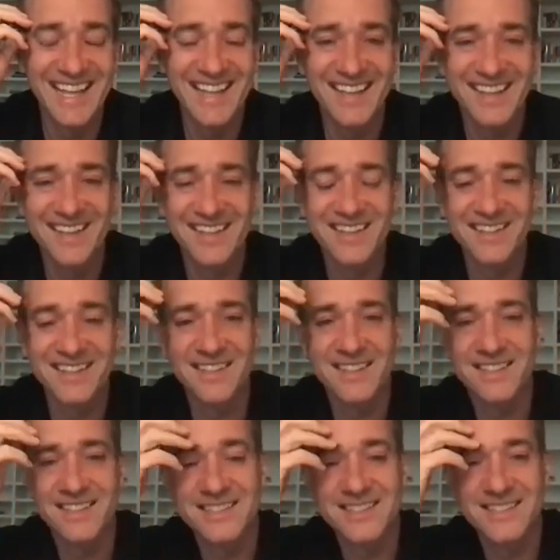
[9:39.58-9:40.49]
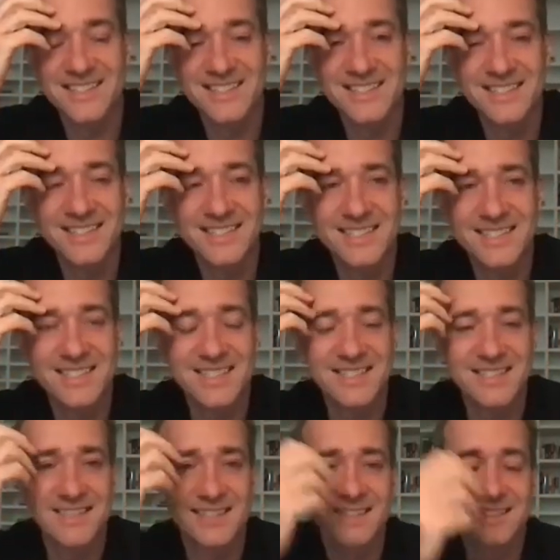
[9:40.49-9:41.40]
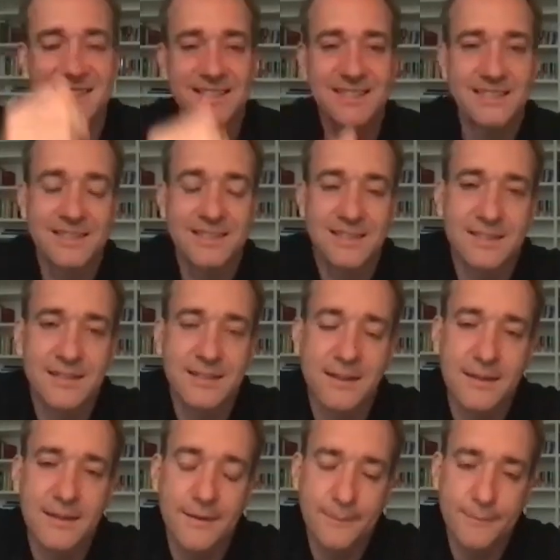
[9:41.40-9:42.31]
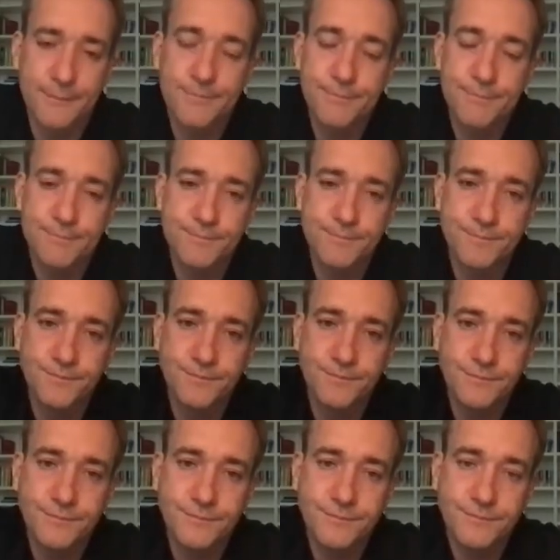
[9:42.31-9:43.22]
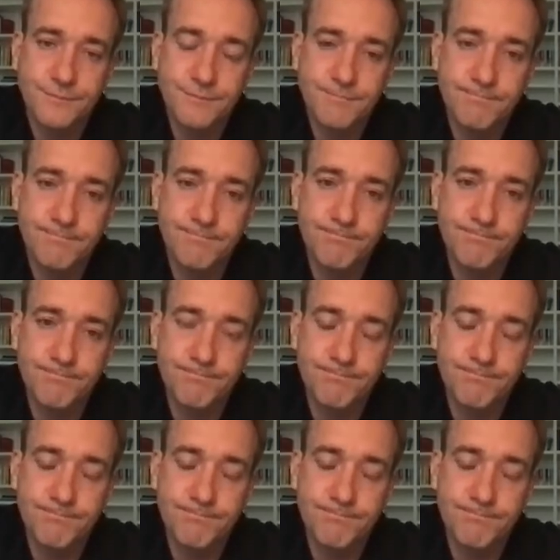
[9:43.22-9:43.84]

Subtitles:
(silent)